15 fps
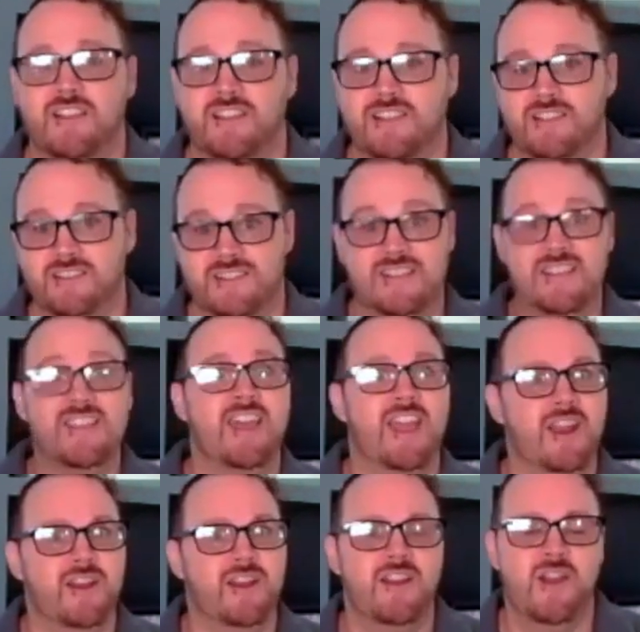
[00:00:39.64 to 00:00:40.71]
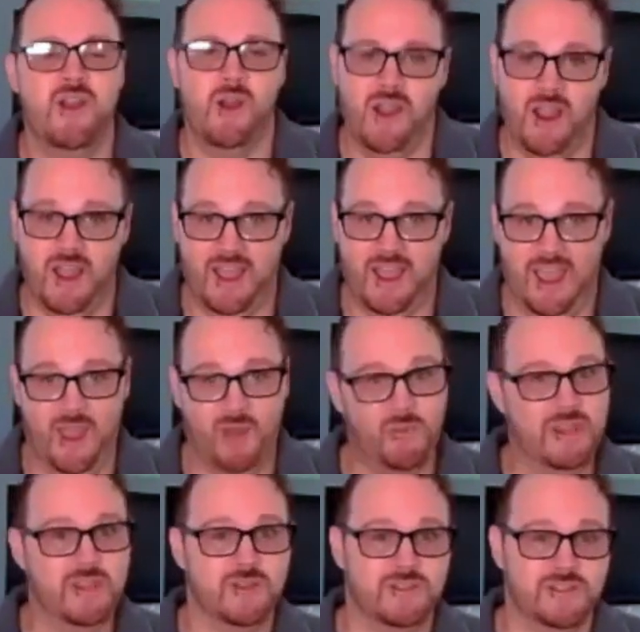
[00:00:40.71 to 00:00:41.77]
see there how
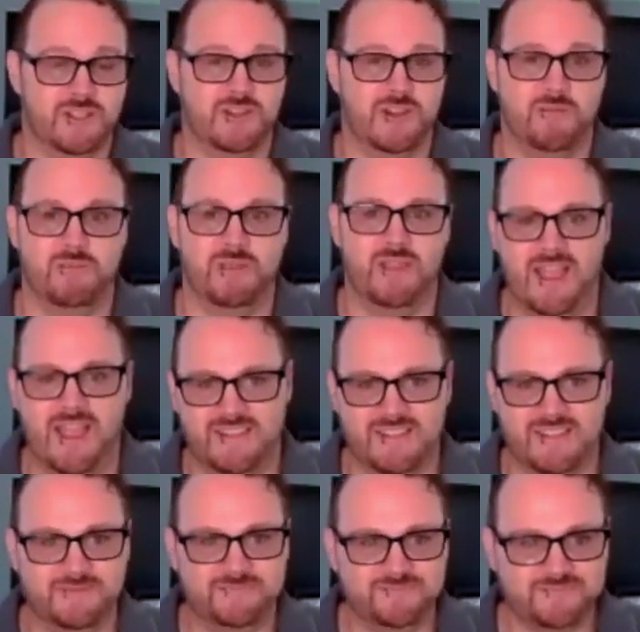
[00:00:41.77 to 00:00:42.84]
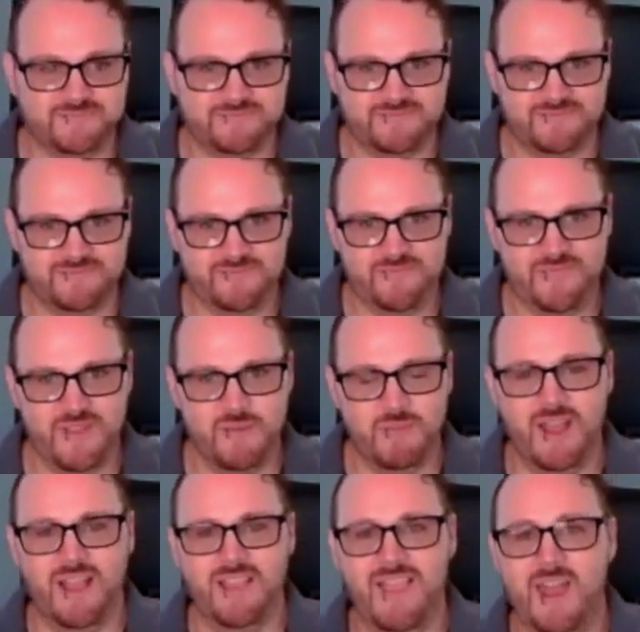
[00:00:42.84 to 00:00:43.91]
we use the term blessed.
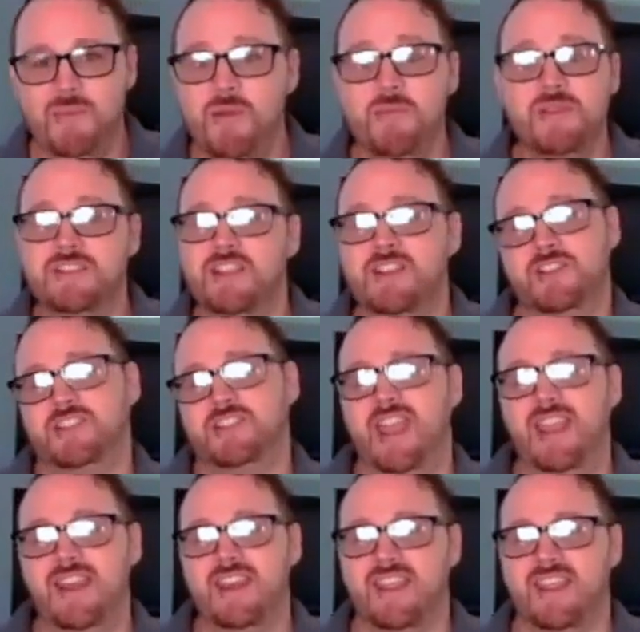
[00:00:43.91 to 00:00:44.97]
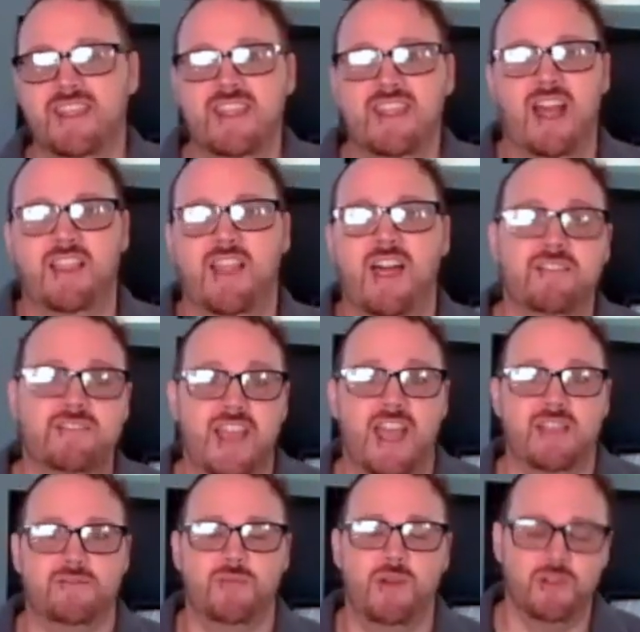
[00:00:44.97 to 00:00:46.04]
But a lot of people misunderstand it a lot of
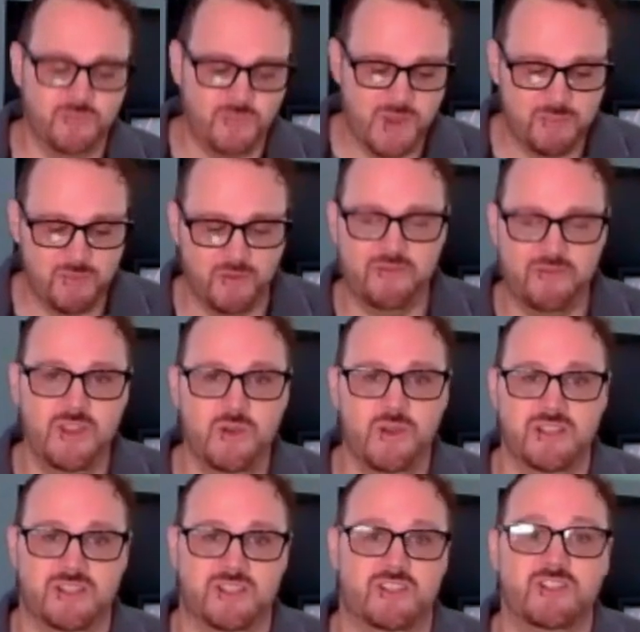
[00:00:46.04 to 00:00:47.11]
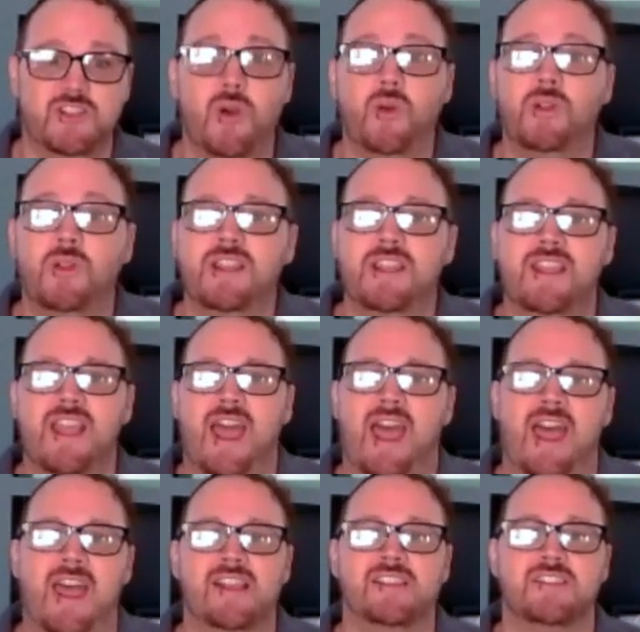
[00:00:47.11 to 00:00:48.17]
times. Most people view it solely
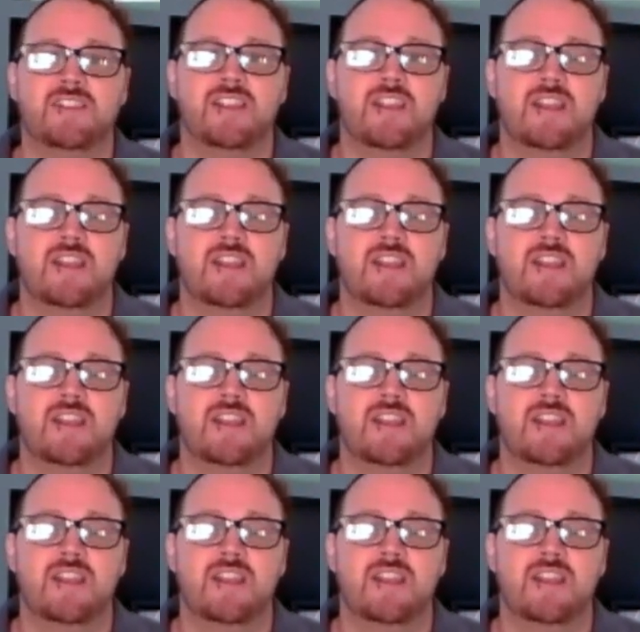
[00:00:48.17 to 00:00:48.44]
as